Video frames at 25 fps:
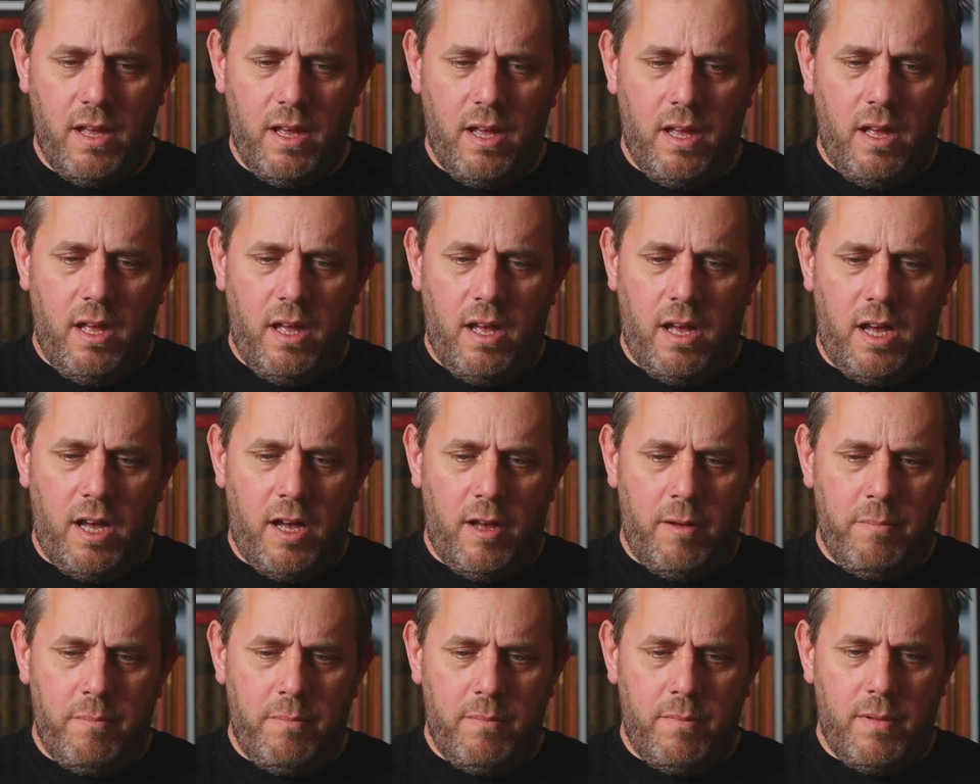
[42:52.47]

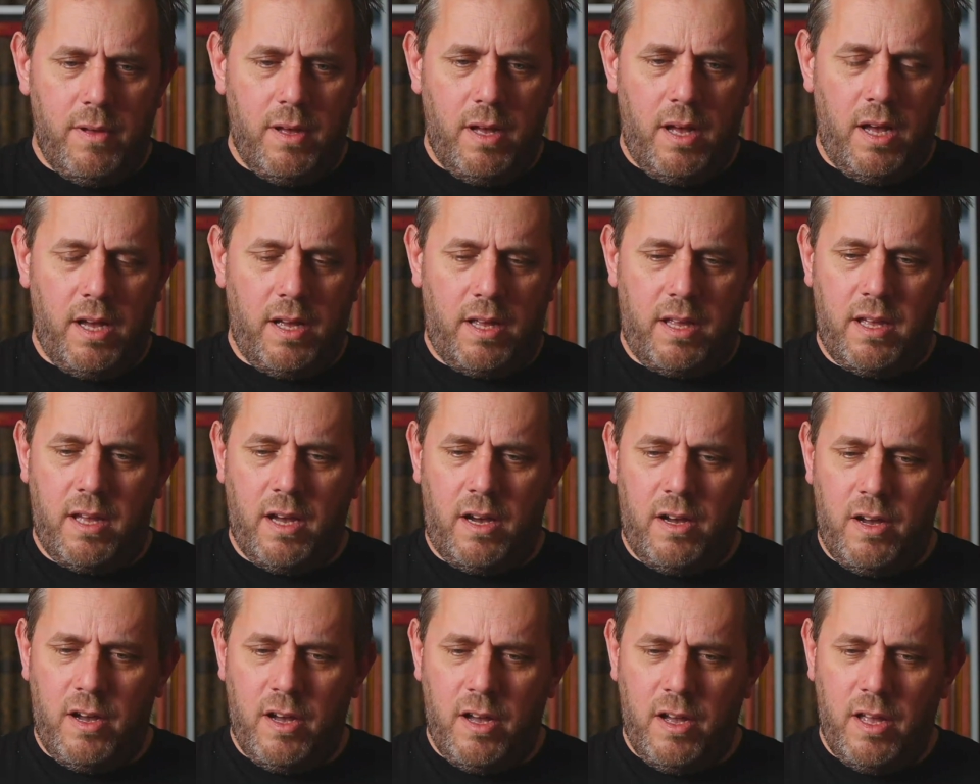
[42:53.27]
a
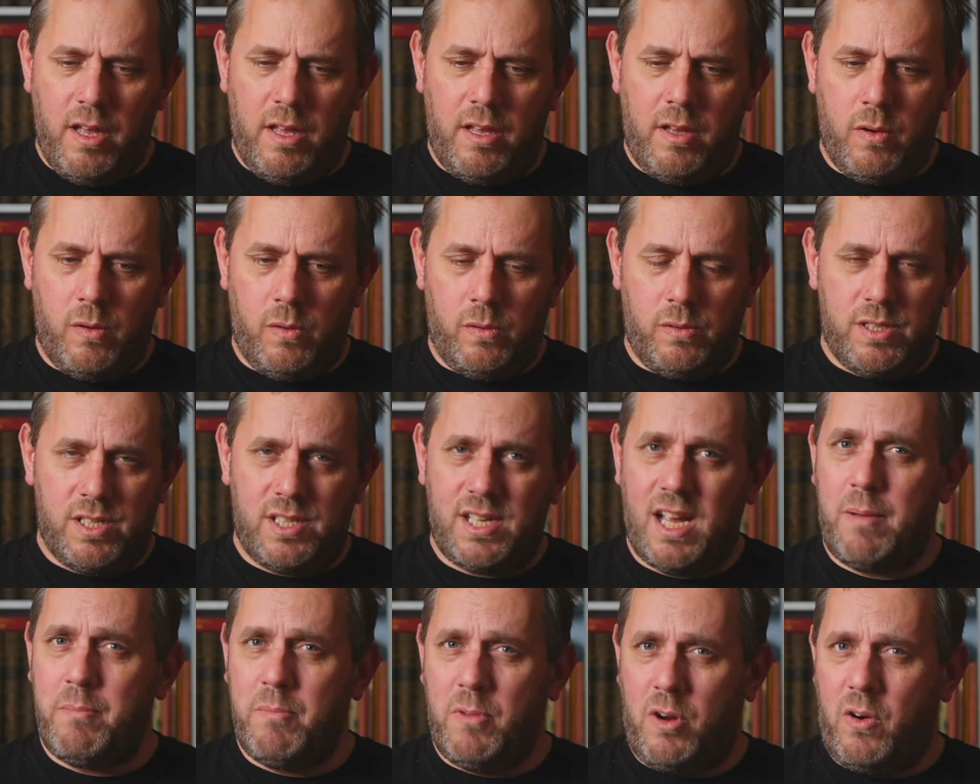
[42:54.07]
guy called
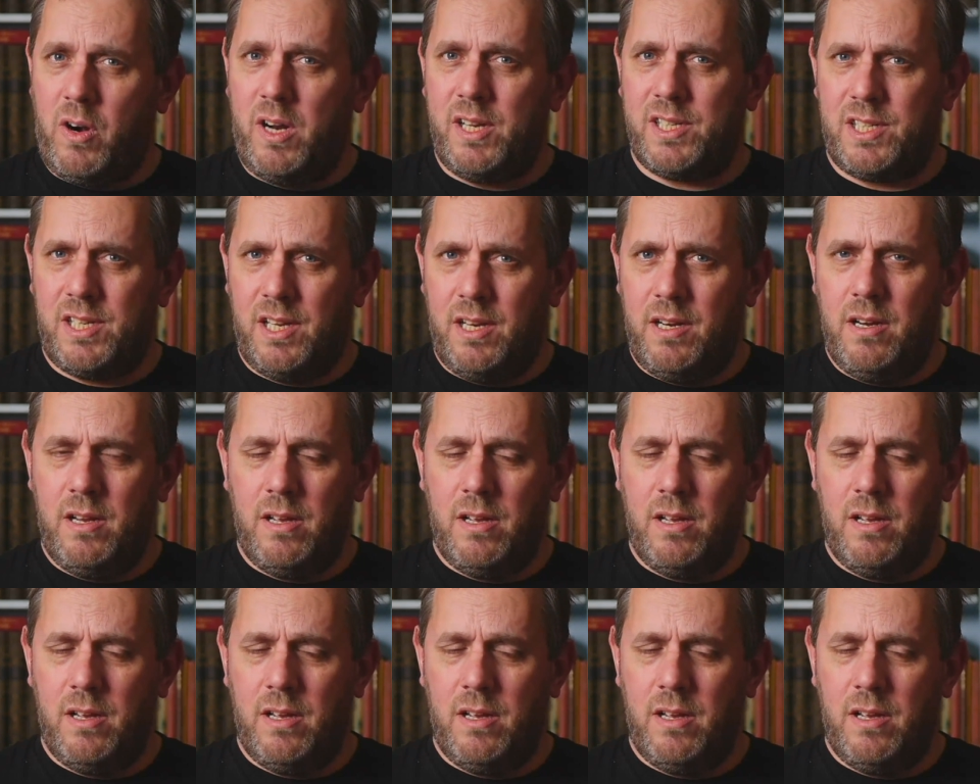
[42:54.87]
Sam Cressin,